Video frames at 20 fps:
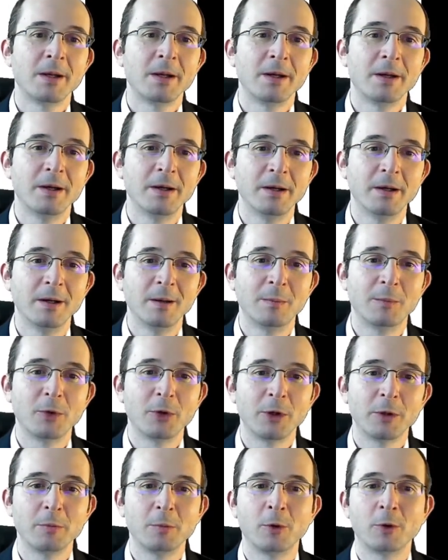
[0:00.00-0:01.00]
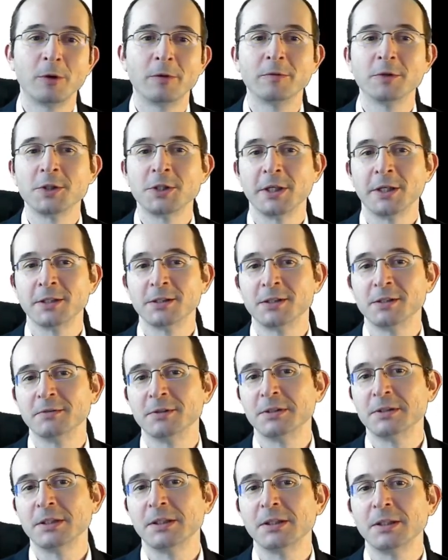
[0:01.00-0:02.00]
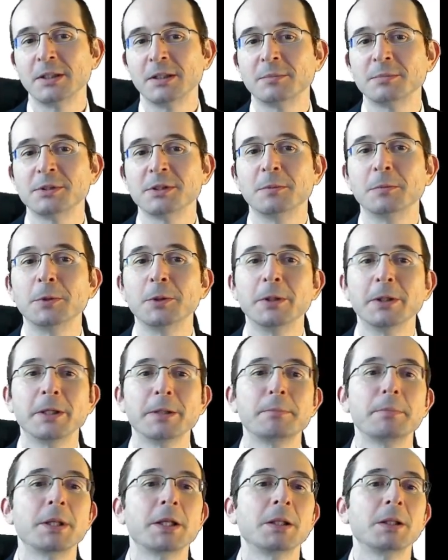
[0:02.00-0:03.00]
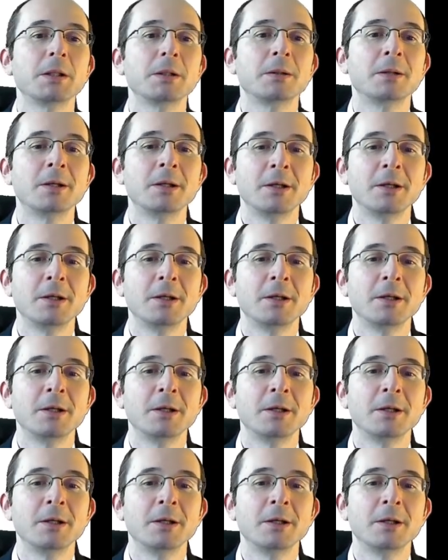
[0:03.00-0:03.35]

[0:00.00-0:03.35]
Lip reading: more and more of a chance of us ending up somewhere in the middle.